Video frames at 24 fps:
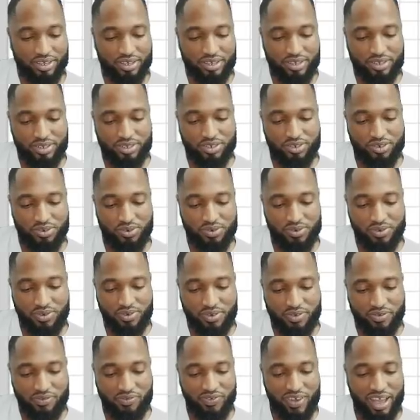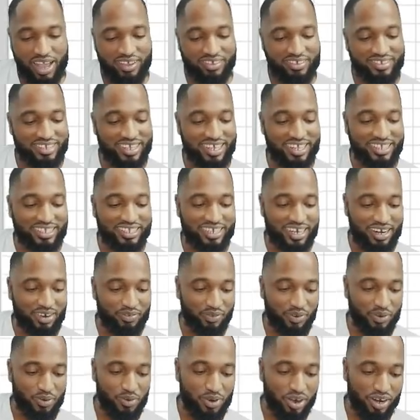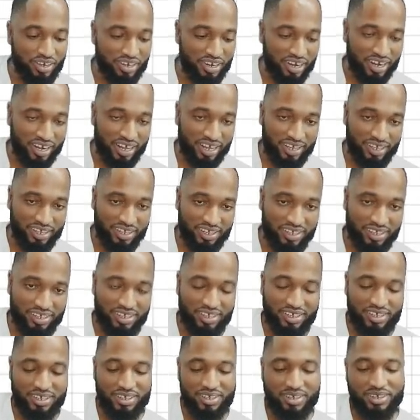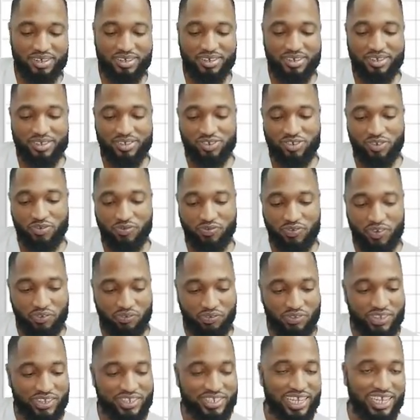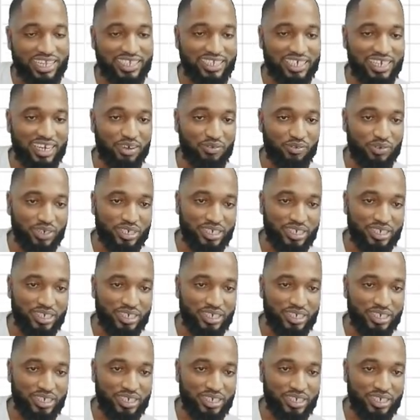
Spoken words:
so 5 cents on every $1, so 50 cents on every